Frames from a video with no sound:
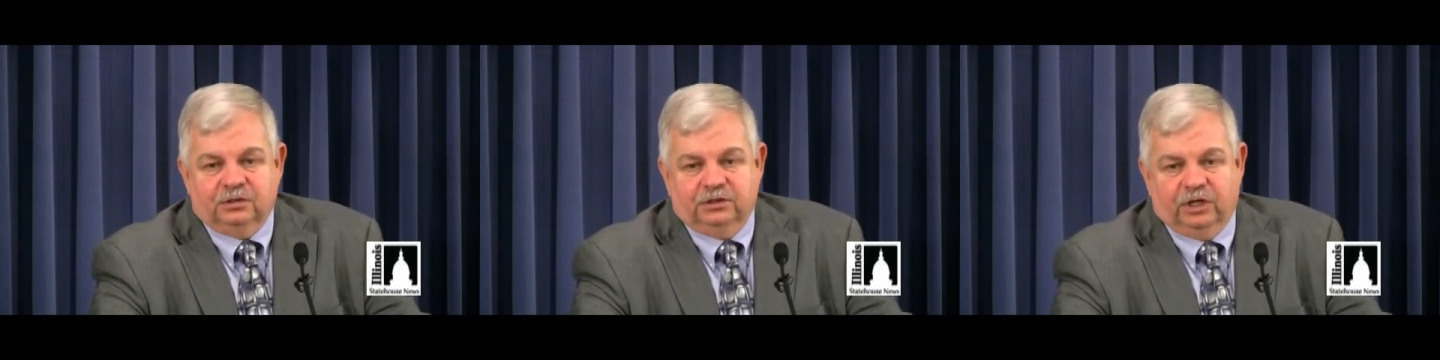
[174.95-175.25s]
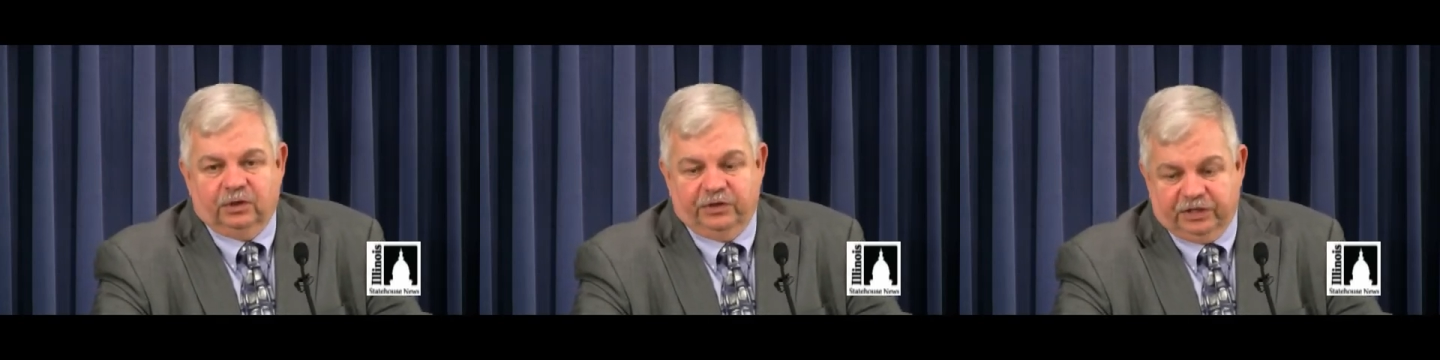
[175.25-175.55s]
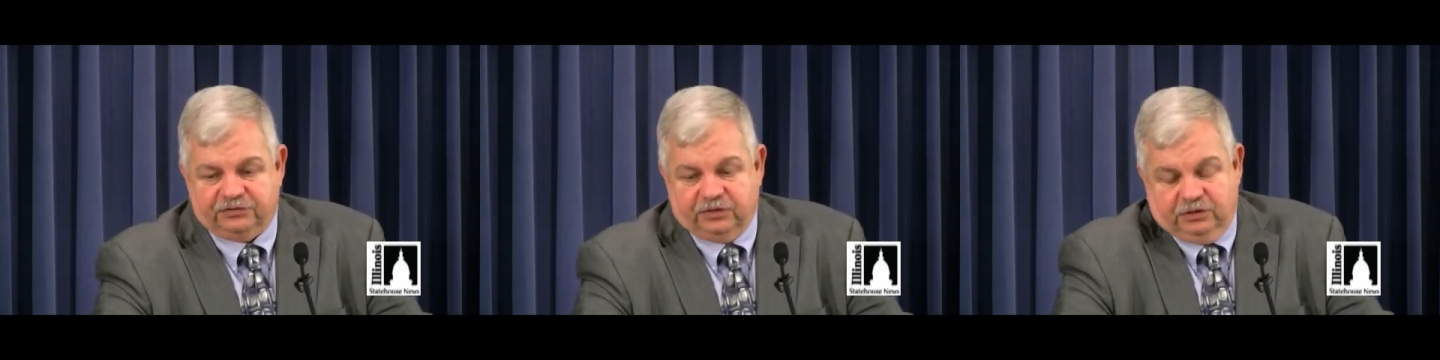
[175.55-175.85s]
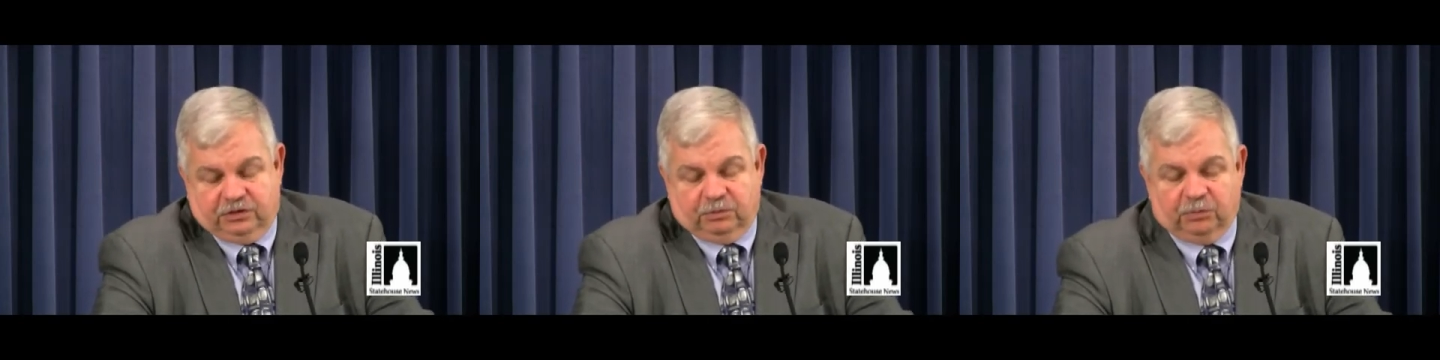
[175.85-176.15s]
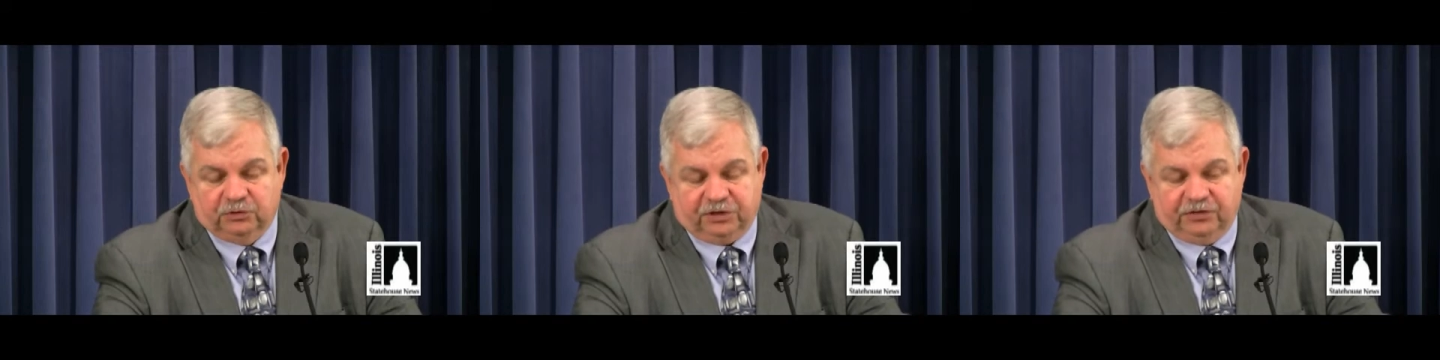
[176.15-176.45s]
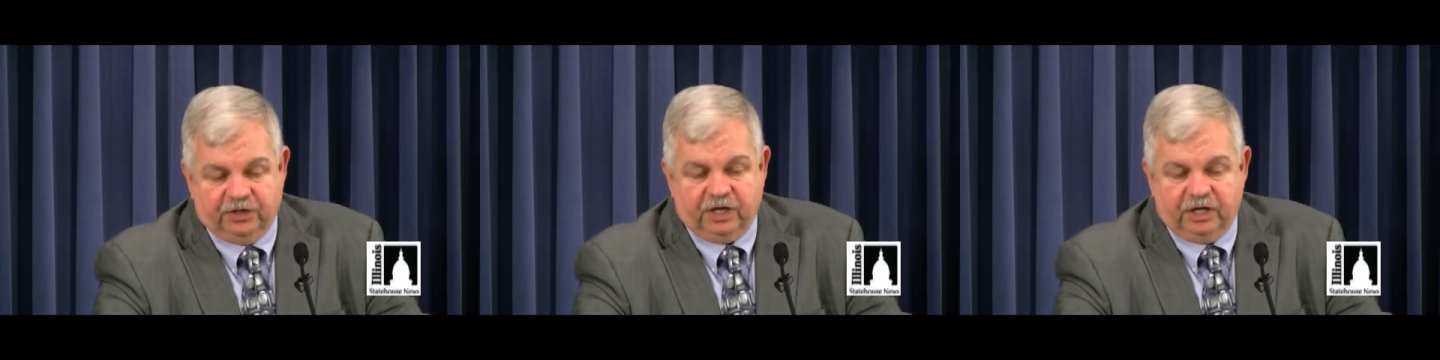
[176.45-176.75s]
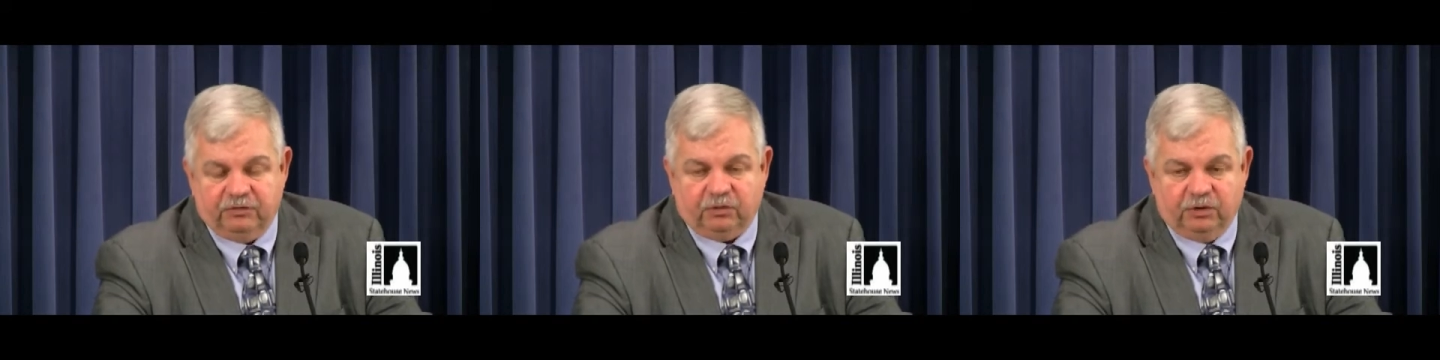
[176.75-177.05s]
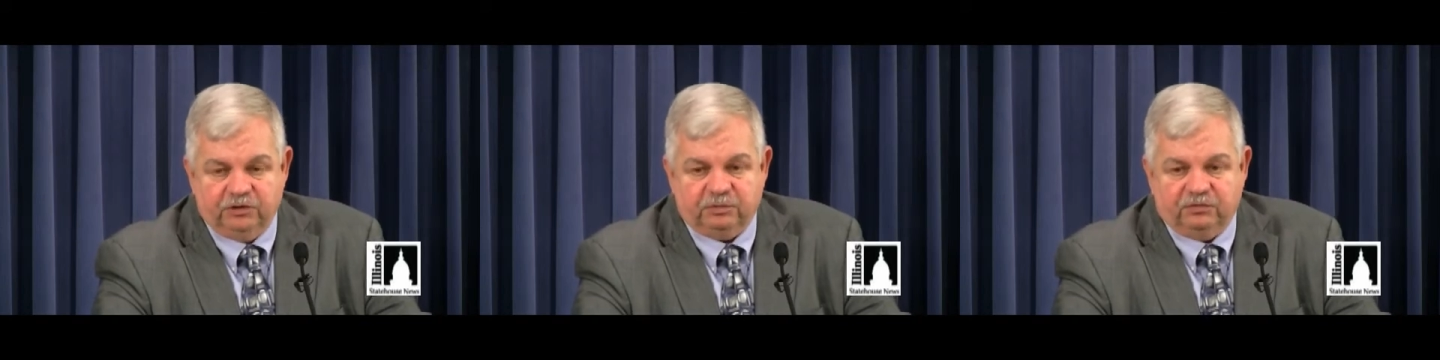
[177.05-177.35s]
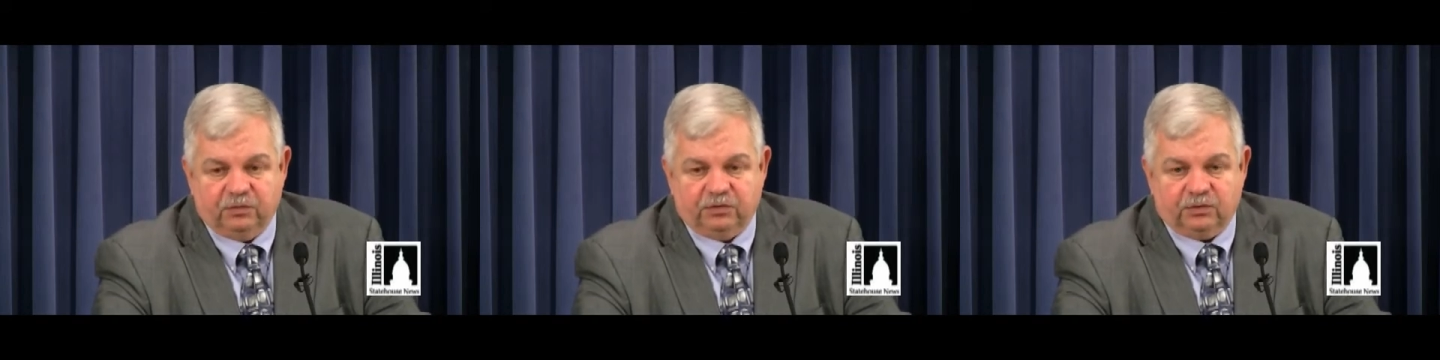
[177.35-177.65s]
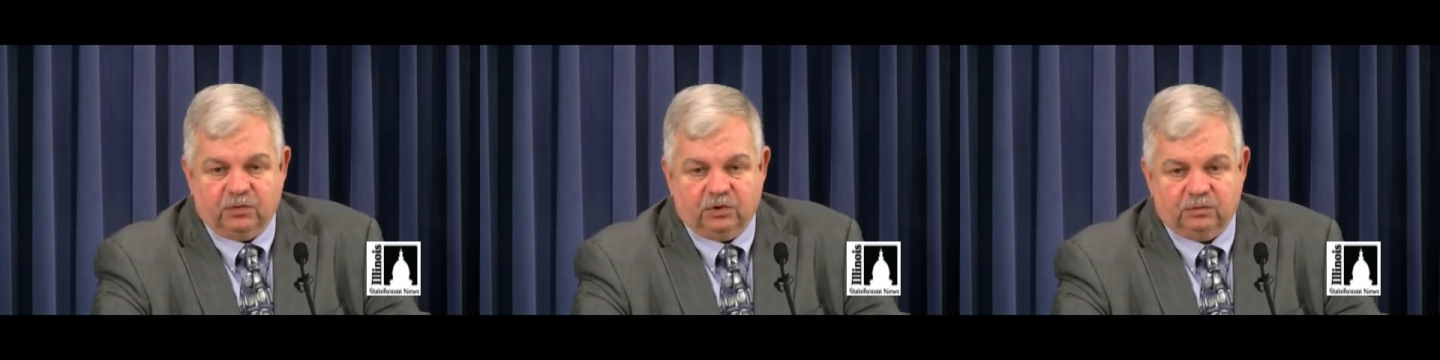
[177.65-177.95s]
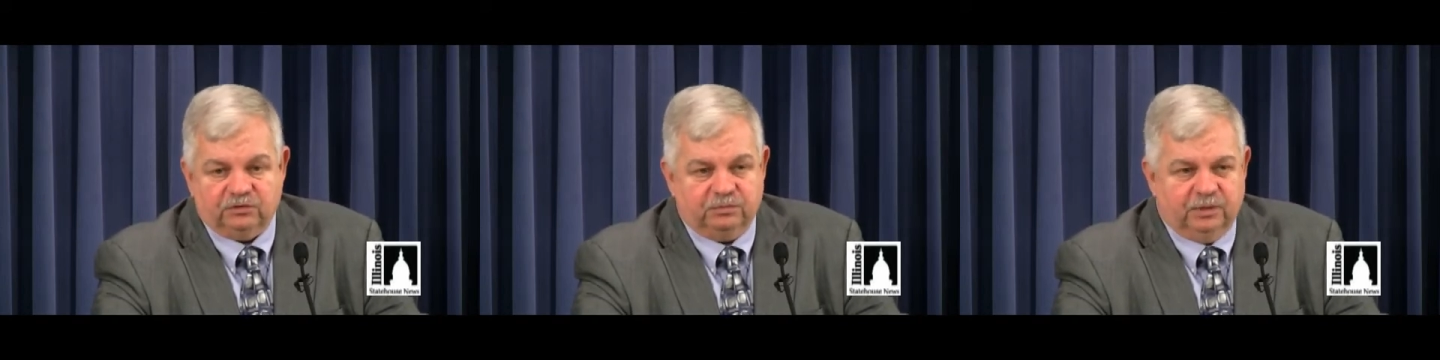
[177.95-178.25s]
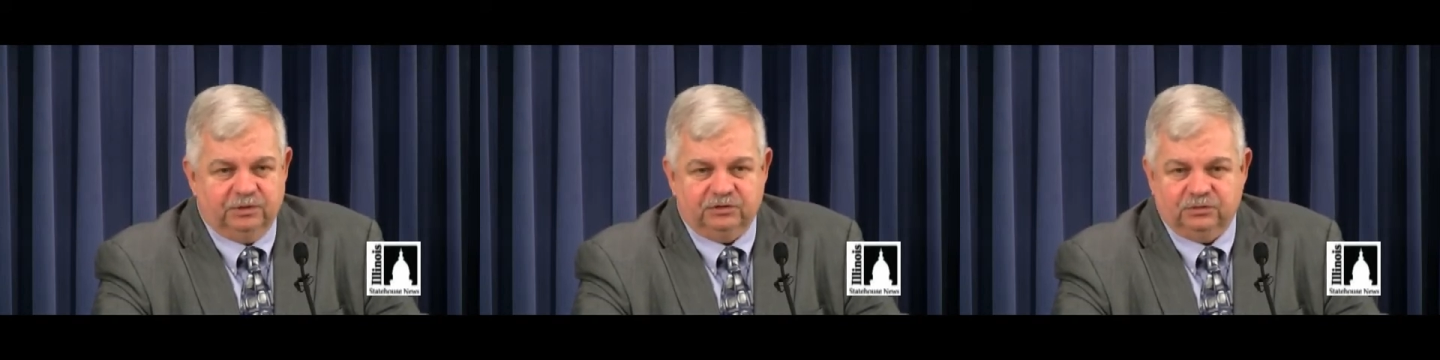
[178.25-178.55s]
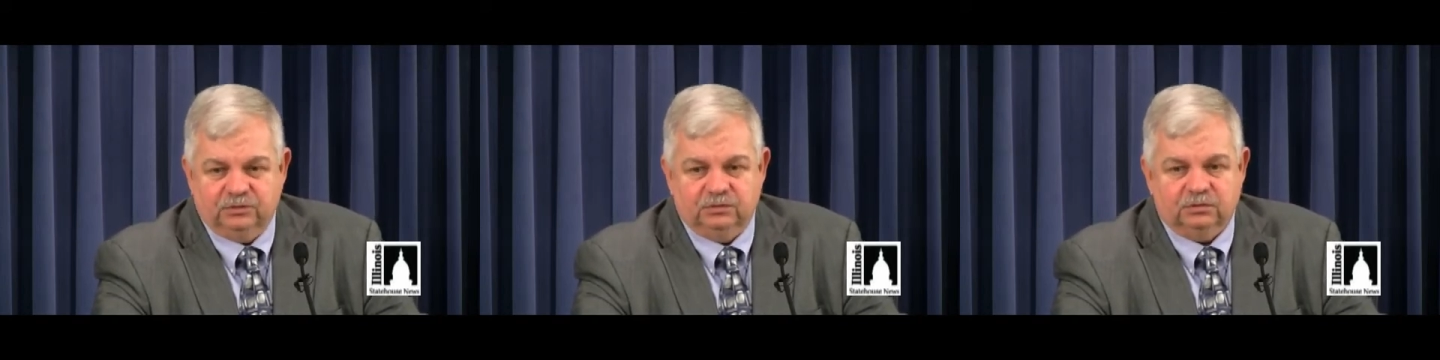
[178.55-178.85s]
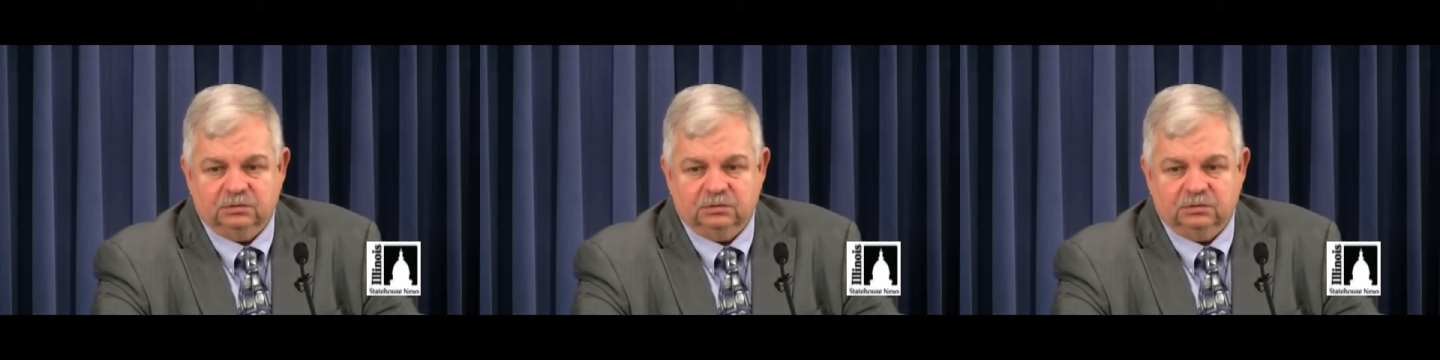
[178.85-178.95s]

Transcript: you know, and that's the most I think I'd ever raised before in a quarter was maybe two.